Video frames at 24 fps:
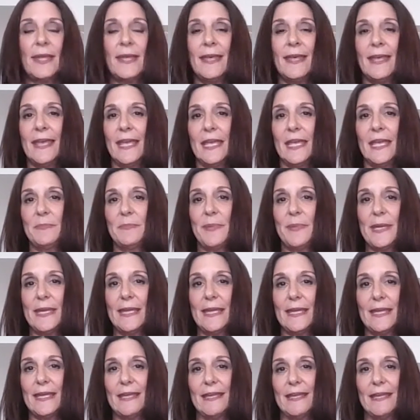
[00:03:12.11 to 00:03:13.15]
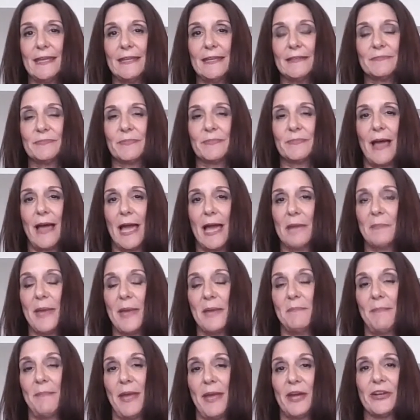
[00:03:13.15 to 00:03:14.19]
In PE, I met
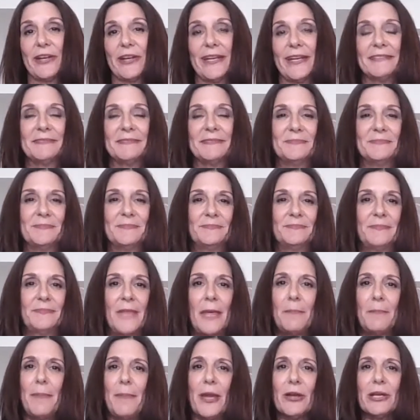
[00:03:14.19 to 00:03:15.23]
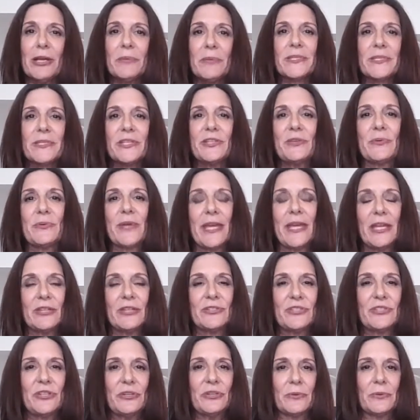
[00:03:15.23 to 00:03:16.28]
Mary. Mary was a new kid
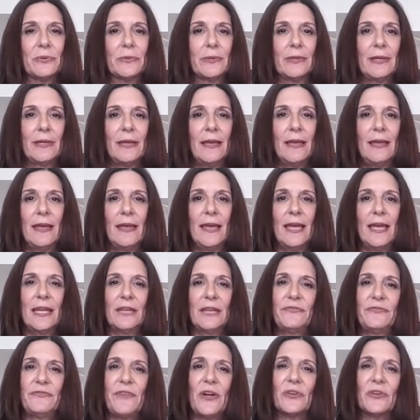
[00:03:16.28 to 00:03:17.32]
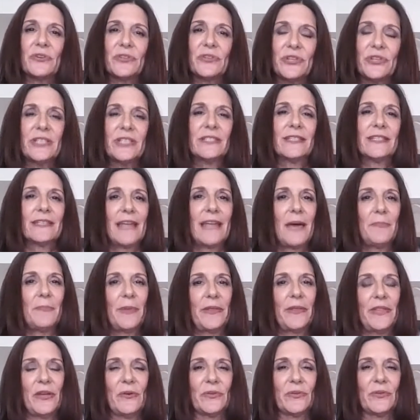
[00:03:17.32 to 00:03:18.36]
too, and it felt good to not be
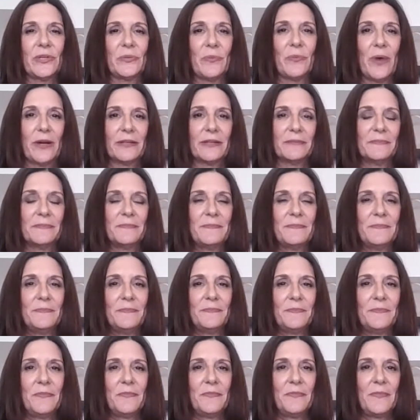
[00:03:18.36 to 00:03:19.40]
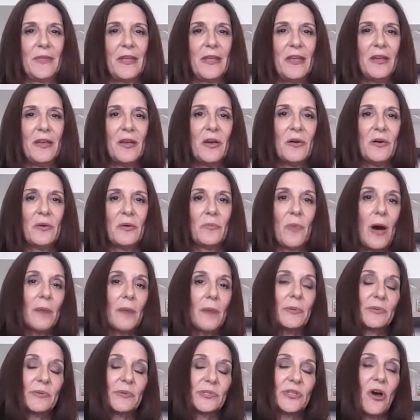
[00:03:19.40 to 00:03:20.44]
the only one. While
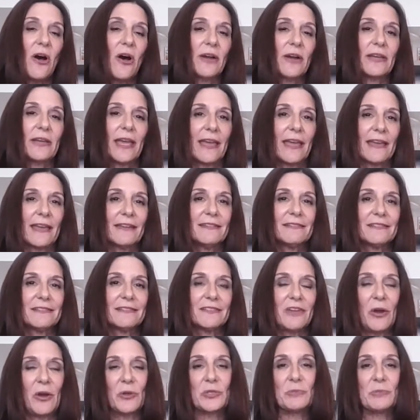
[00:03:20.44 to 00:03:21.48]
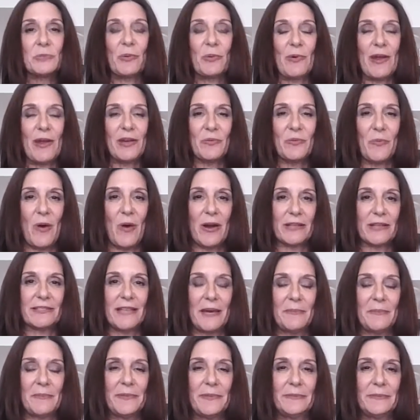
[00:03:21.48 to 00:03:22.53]
we were talking, Coach Beretta walked
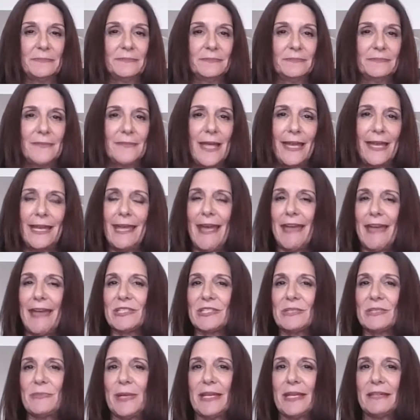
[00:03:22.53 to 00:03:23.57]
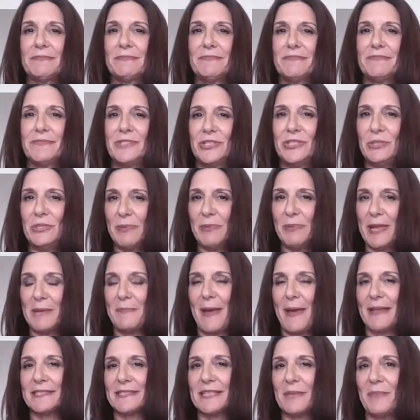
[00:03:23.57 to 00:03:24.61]
up, and he asked me, "Do you play
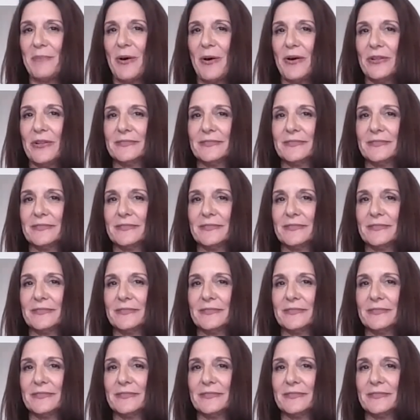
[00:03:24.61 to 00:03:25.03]
basketball?"